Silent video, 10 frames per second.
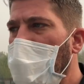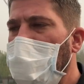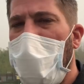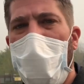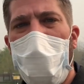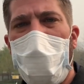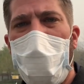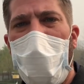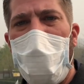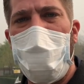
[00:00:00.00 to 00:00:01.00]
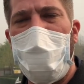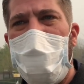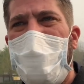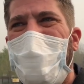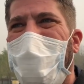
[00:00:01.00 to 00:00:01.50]
the air climate
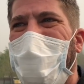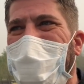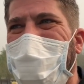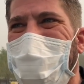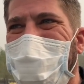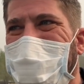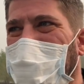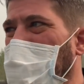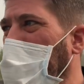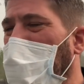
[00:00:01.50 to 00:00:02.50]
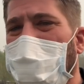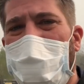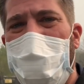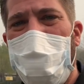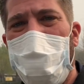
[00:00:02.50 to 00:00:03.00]
and the
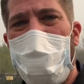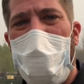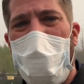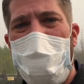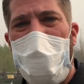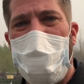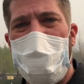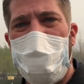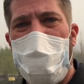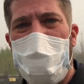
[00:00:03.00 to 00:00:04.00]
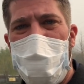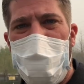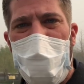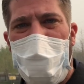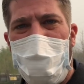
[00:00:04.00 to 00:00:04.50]
altitude will kind of make you feel
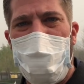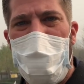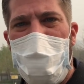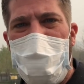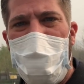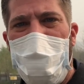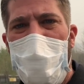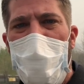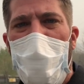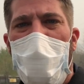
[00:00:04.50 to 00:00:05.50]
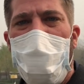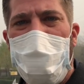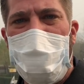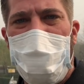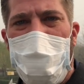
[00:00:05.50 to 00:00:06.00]
sick and wheezy,
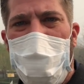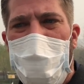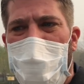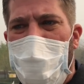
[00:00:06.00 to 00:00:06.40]
almost to the